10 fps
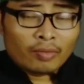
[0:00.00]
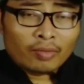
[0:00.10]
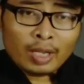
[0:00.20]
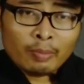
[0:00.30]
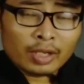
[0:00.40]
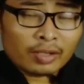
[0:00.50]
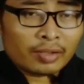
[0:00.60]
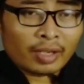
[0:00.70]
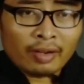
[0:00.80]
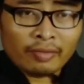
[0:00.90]
Fleming
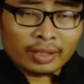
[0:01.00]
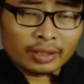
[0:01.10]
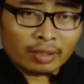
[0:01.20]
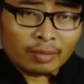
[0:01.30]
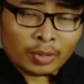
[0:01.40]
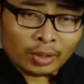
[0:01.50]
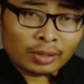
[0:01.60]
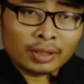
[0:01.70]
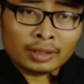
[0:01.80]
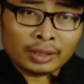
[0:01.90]
received
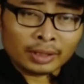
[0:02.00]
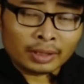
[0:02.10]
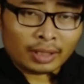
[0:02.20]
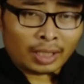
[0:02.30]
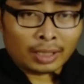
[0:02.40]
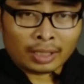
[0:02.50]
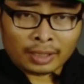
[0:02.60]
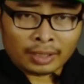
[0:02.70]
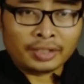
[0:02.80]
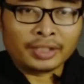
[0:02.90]
about 30
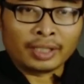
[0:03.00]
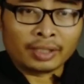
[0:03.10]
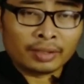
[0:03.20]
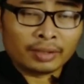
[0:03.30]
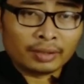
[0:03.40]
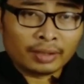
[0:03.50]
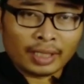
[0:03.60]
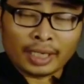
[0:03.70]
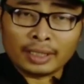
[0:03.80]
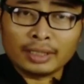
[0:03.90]
honorary degrees,
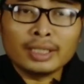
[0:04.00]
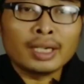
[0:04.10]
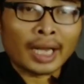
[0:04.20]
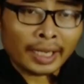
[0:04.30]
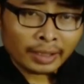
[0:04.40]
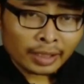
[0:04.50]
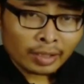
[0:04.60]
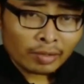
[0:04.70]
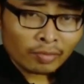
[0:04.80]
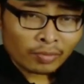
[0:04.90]
and in
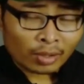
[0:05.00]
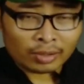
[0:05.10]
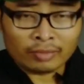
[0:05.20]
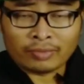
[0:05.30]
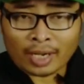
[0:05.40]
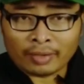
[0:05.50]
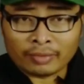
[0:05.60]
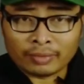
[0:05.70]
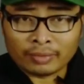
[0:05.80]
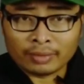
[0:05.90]
1945,
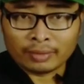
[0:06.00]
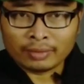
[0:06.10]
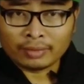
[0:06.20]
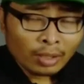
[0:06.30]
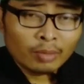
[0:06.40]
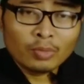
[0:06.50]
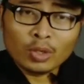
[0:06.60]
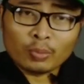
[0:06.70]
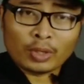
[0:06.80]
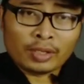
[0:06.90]
he won the
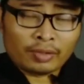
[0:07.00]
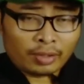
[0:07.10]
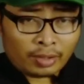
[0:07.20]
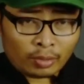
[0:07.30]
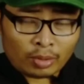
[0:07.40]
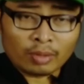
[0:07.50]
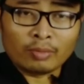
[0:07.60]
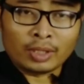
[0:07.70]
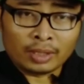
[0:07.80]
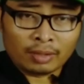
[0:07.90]
most prestigious
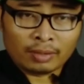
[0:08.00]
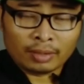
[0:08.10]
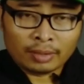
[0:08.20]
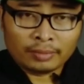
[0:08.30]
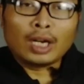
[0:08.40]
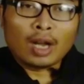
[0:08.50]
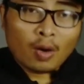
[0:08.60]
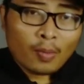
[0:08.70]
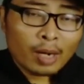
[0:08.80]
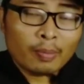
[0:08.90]
award, the
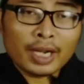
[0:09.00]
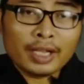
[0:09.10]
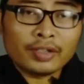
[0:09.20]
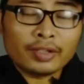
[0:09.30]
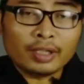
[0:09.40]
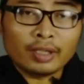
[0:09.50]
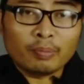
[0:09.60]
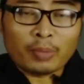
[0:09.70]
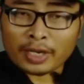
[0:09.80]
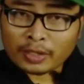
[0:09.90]
Nobel Prize
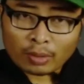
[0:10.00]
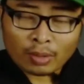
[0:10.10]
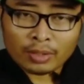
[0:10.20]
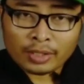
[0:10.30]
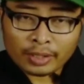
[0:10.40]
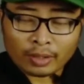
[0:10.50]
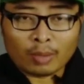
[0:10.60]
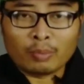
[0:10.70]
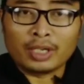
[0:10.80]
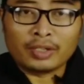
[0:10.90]
in Physiology
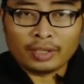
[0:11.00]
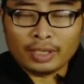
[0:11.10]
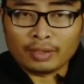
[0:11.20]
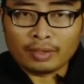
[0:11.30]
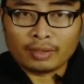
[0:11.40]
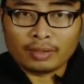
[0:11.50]
or Medicine.